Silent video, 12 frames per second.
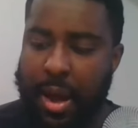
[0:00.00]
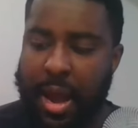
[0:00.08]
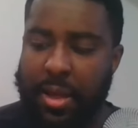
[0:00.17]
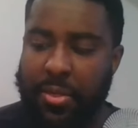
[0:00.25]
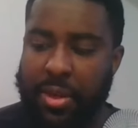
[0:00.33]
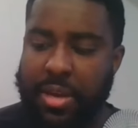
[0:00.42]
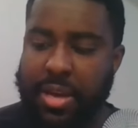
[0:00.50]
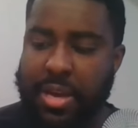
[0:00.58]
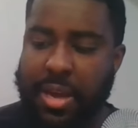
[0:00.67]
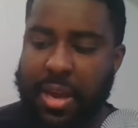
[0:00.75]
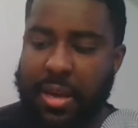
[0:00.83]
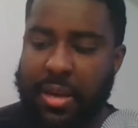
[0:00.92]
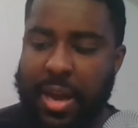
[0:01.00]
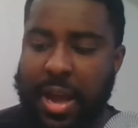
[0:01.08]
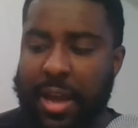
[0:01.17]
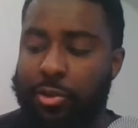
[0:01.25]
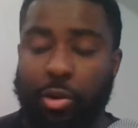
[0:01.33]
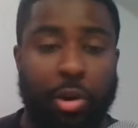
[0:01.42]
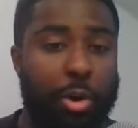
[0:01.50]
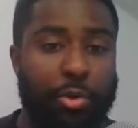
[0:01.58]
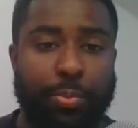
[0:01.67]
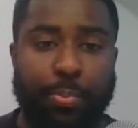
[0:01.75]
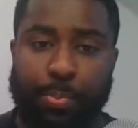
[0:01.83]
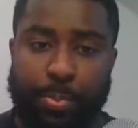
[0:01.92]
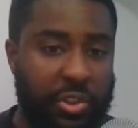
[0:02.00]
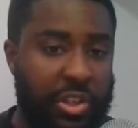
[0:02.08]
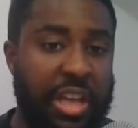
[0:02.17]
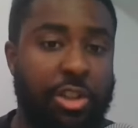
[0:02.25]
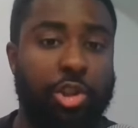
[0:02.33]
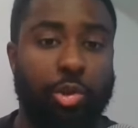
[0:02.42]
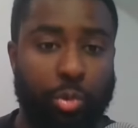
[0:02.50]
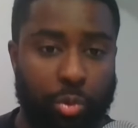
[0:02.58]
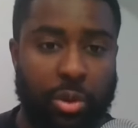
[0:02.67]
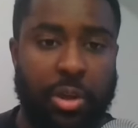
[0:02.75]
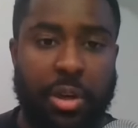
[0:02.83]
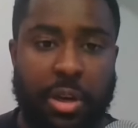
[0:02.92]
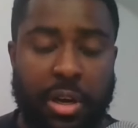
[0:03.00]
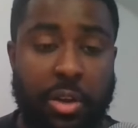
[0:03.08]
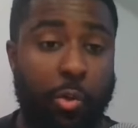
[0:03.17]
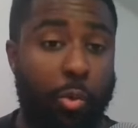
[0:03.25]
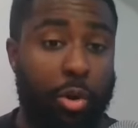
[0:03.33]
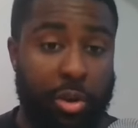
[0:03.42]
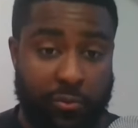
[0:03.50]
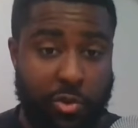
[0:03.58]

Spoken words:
I think he, again, has all the potential in the world.